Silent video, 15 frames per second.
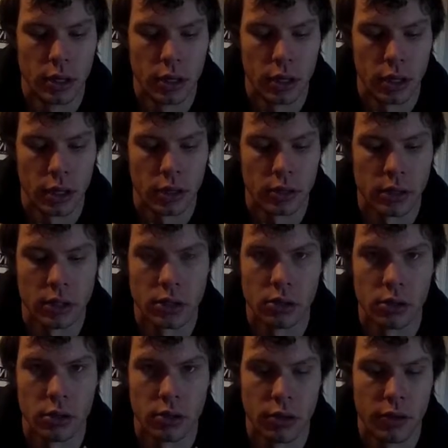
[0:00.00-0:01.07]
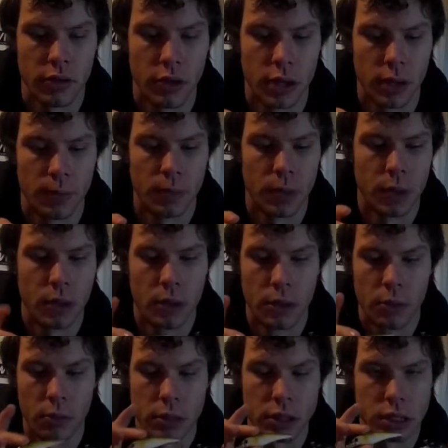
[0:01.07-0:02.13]
I think it's like 2 or 3 feet.
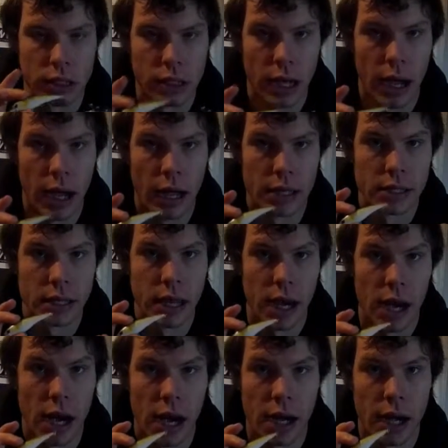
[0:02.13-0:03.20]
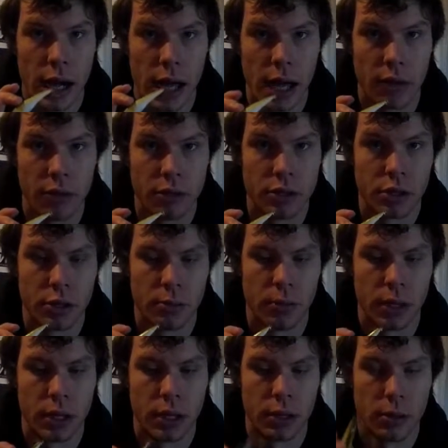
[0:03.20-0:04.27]
You guys gotta have a jerk
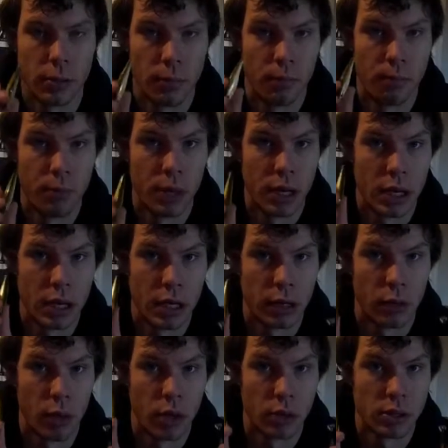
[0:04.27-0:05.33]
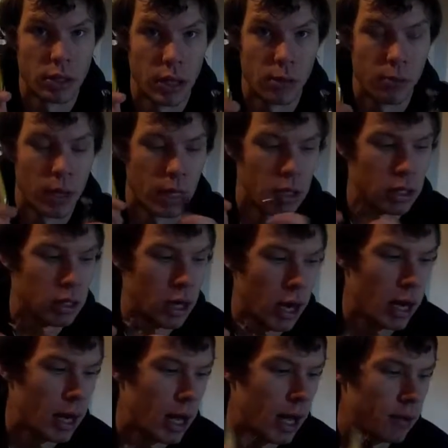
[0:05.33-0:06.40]
bait. Big wintertime bait.
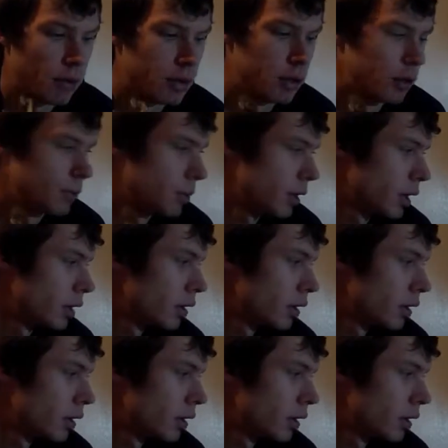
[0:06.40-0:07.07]
Gotta have a jerk bait.